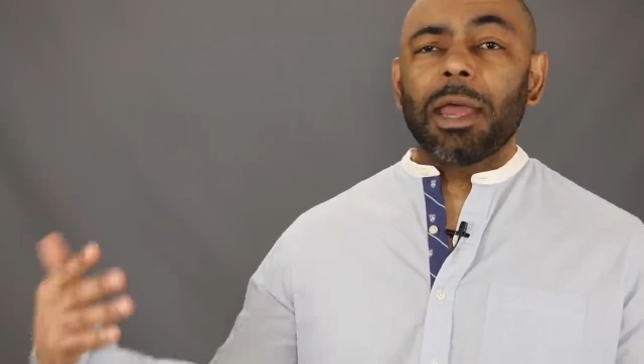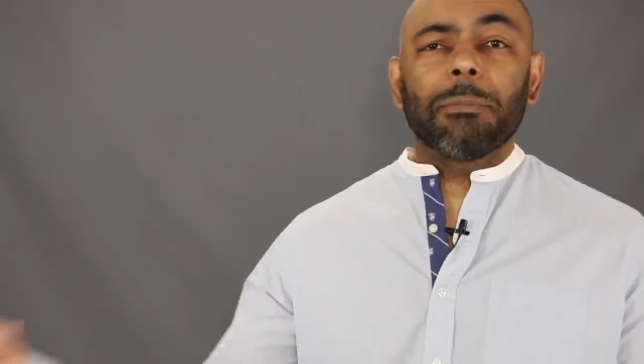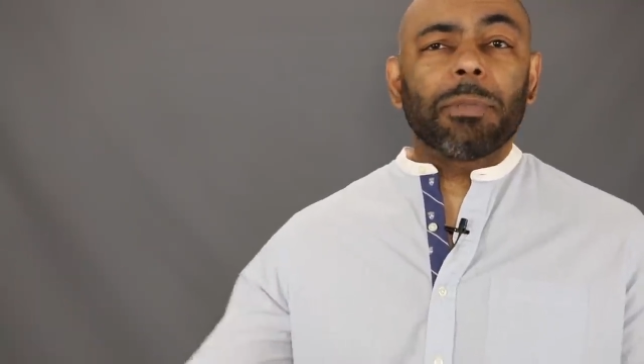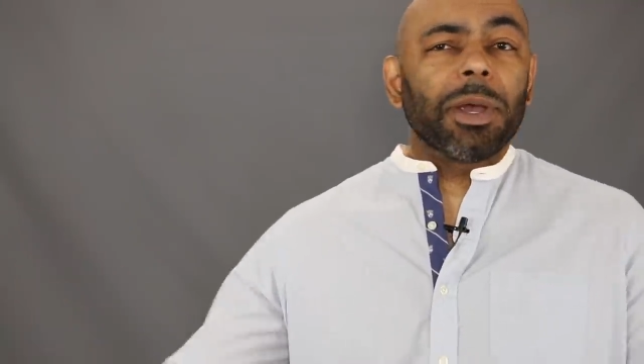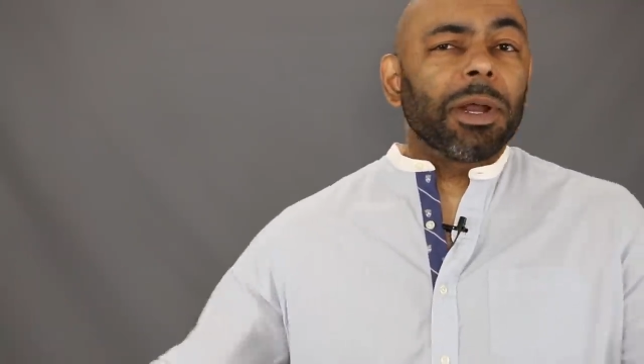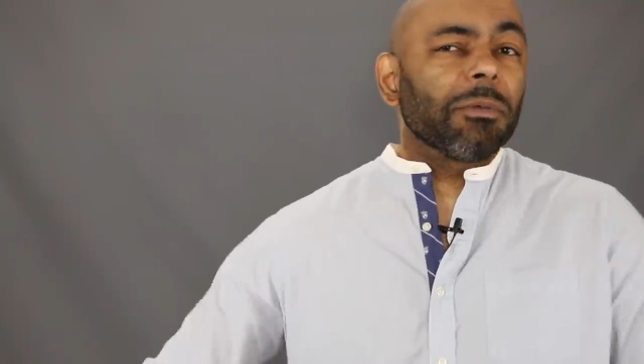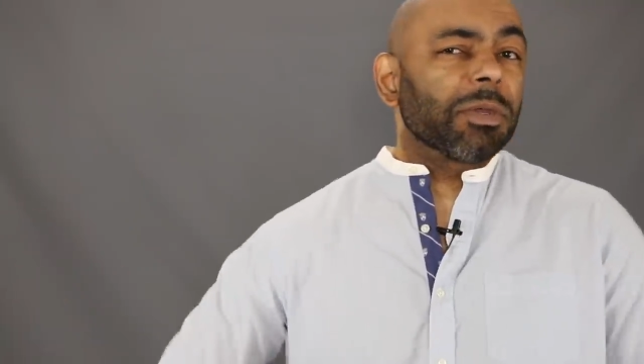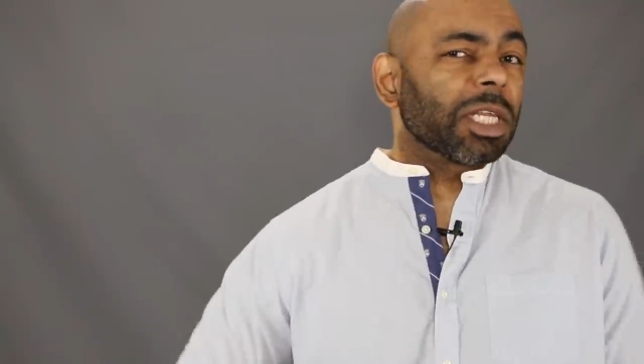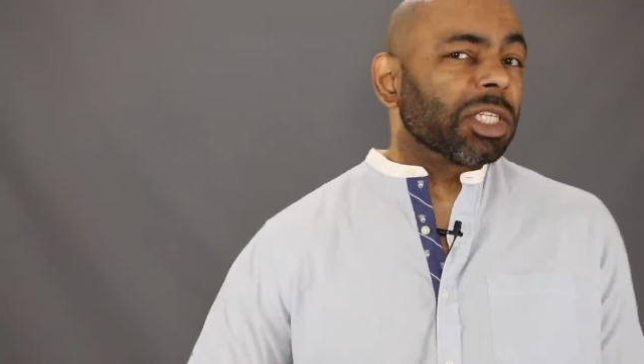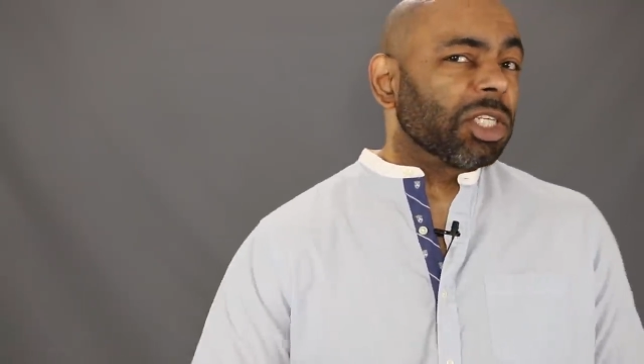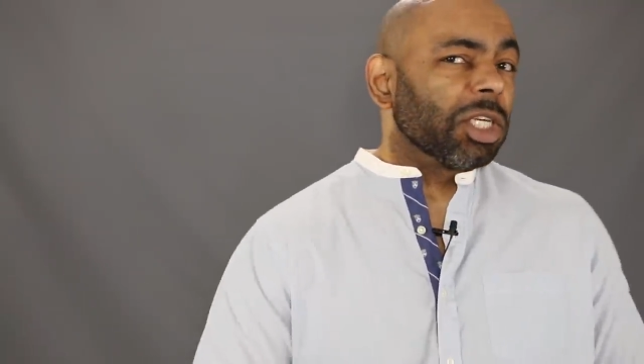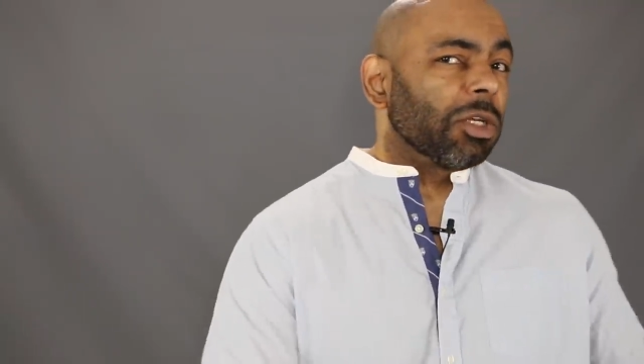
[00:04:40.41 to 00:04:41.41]
and pairing it with
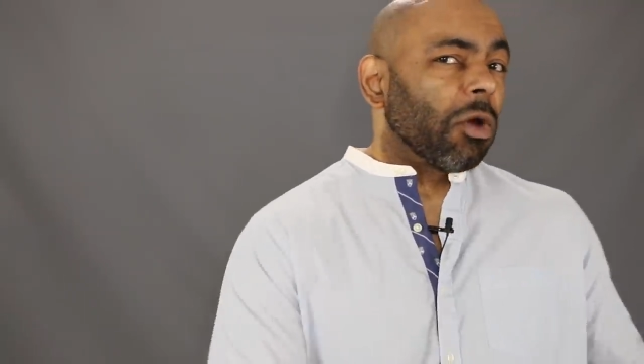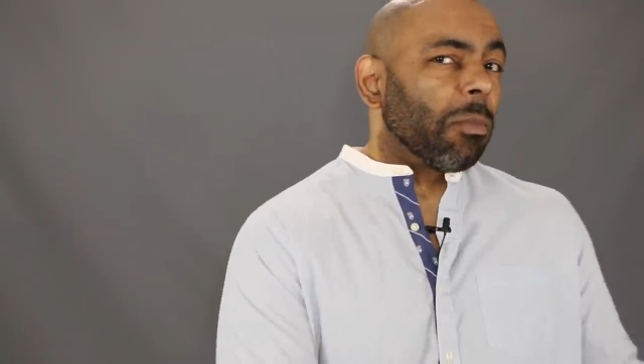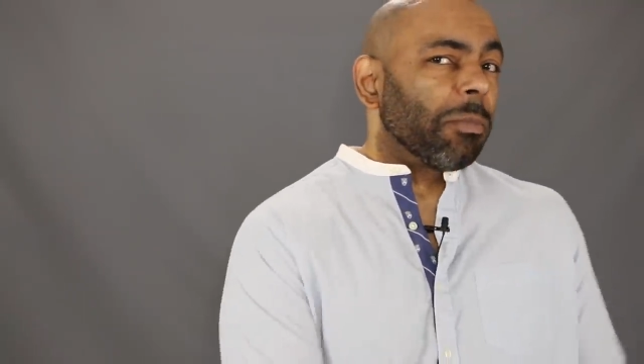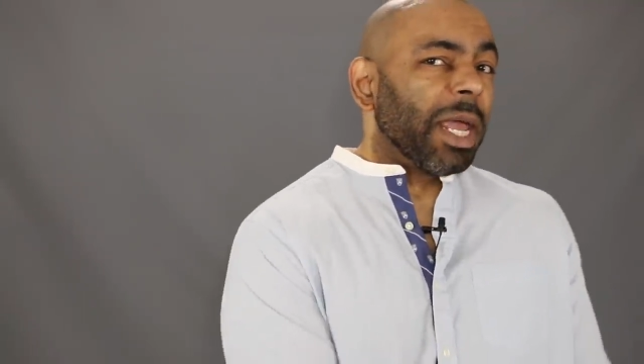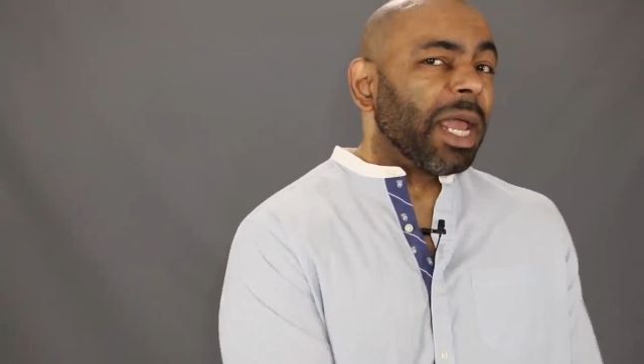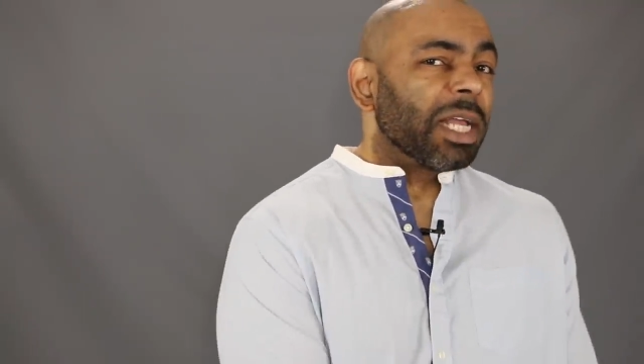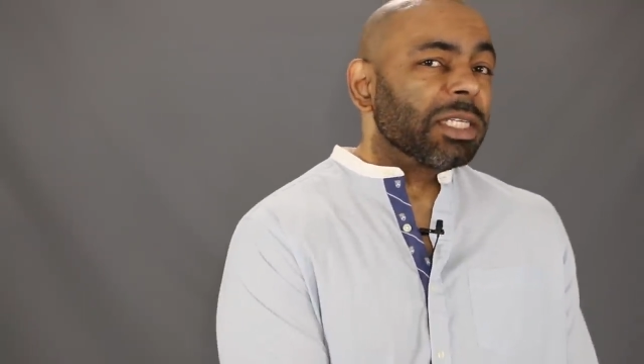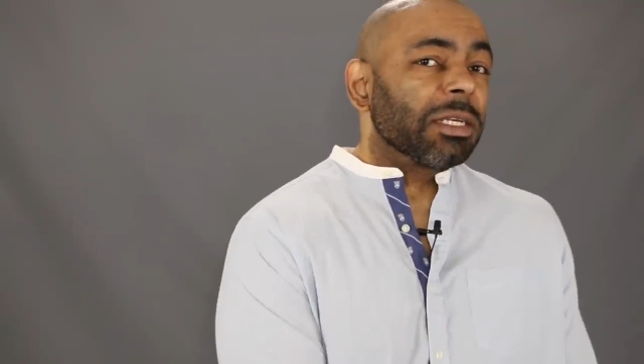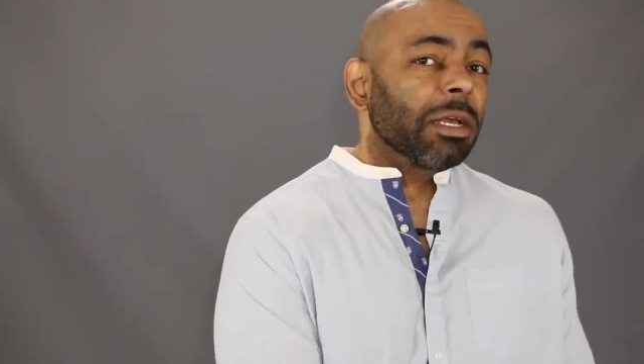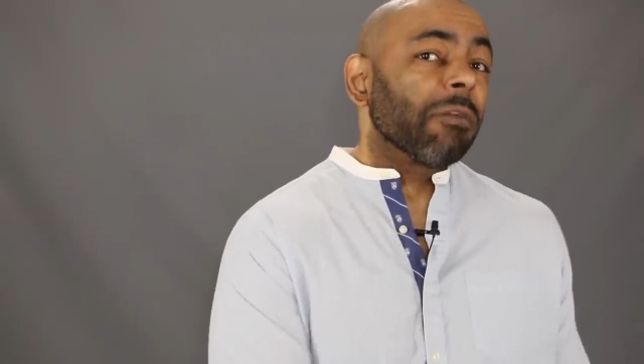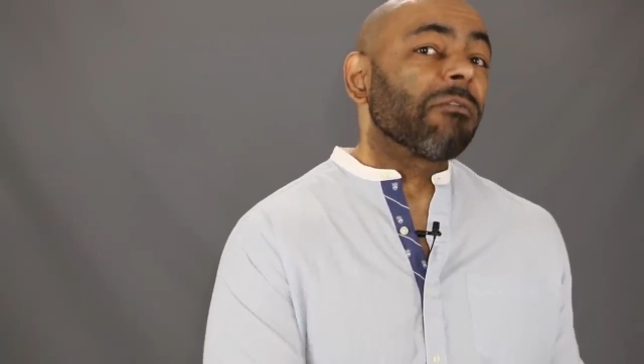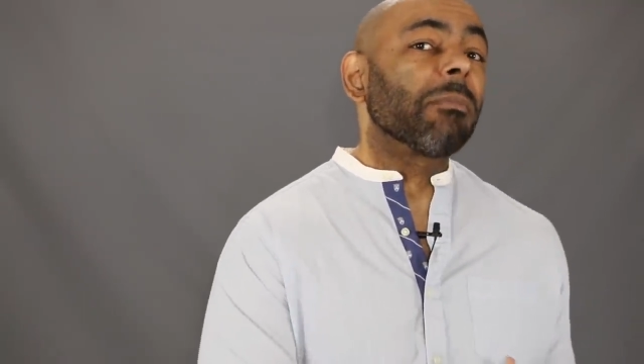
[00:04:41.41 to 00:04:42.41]
the chino pants
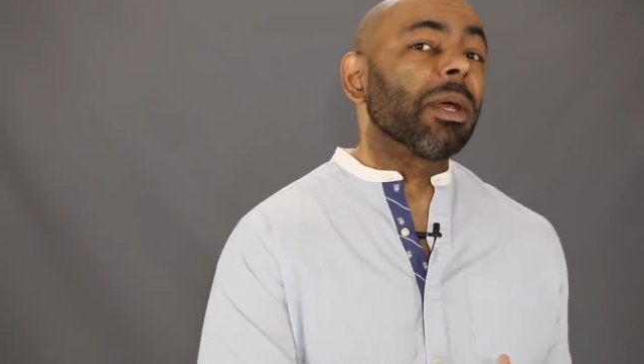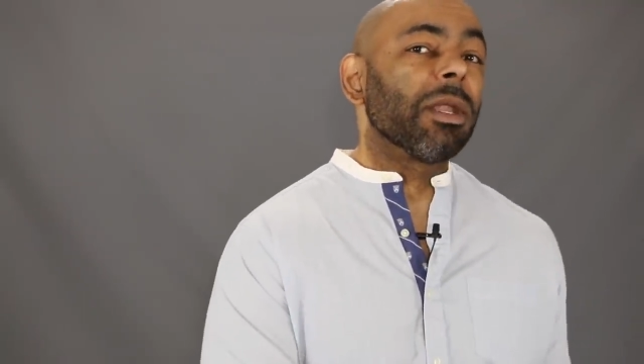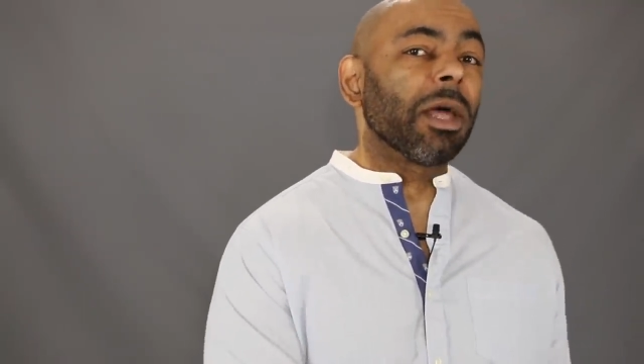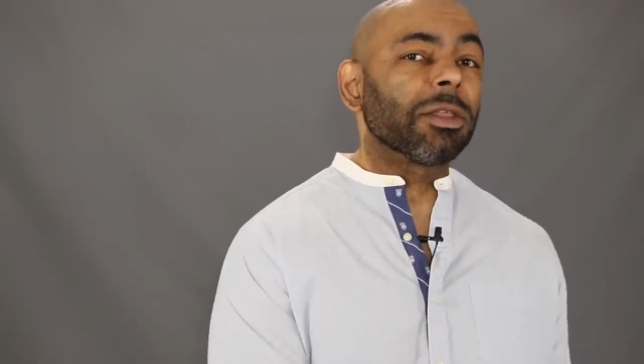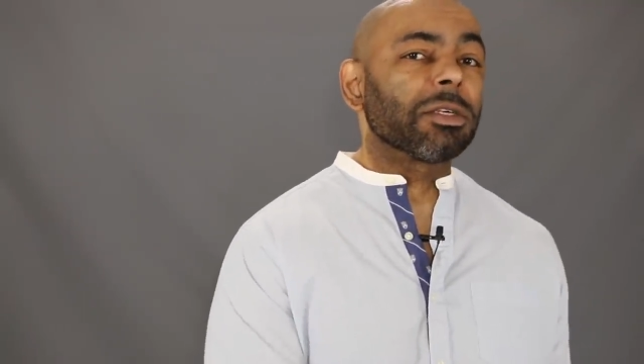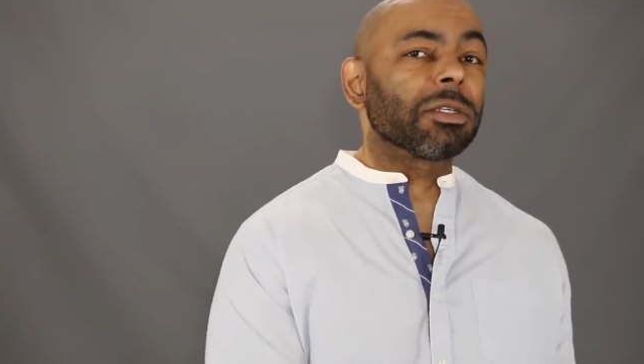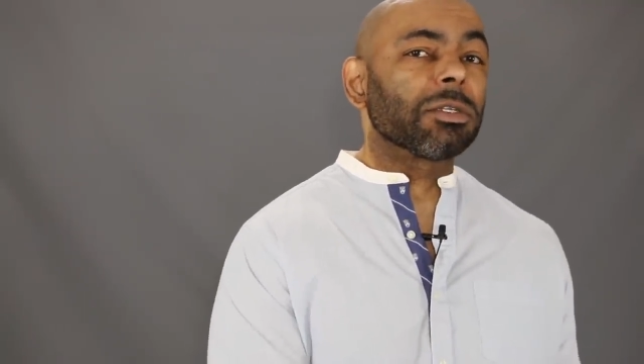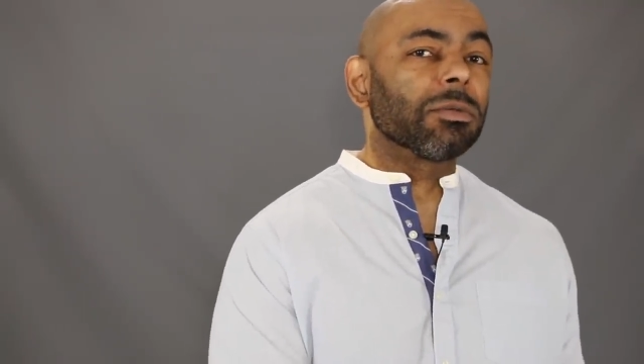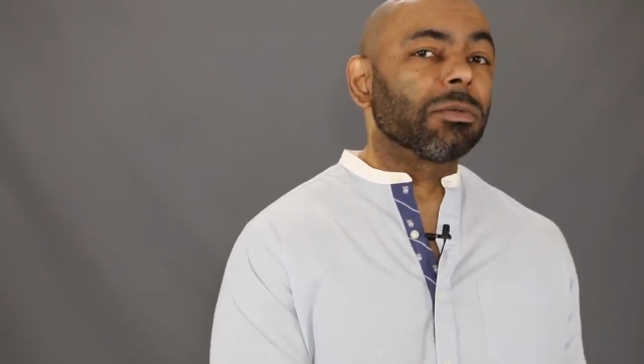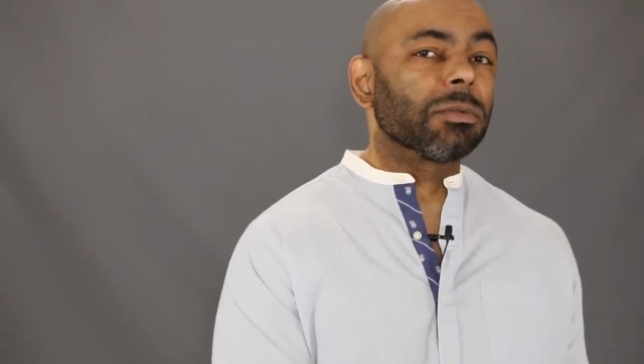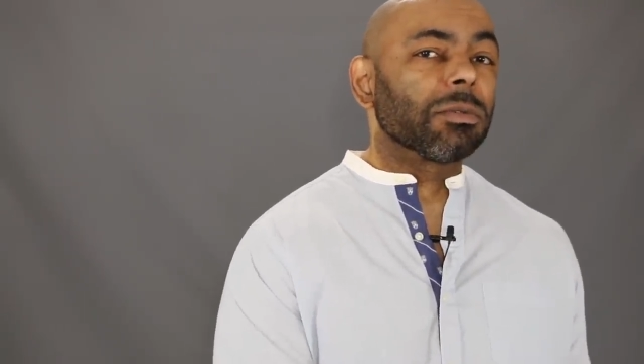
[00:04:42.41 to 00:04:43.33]
from another suit.